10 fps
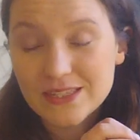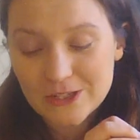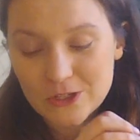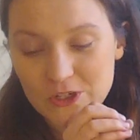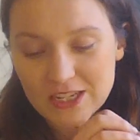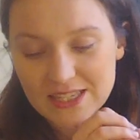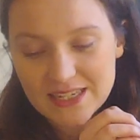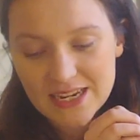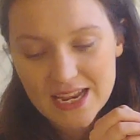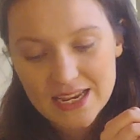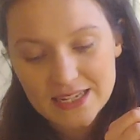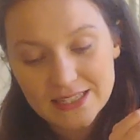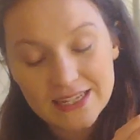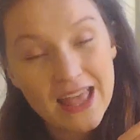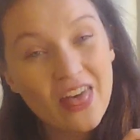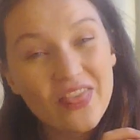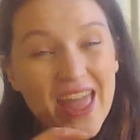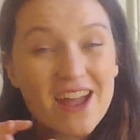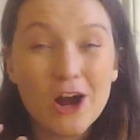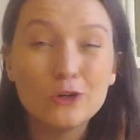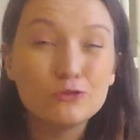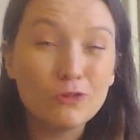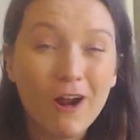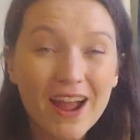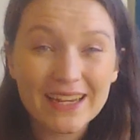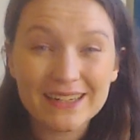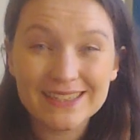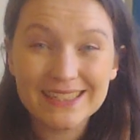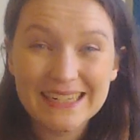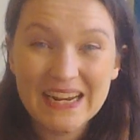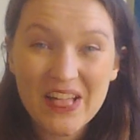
injustice, they are right,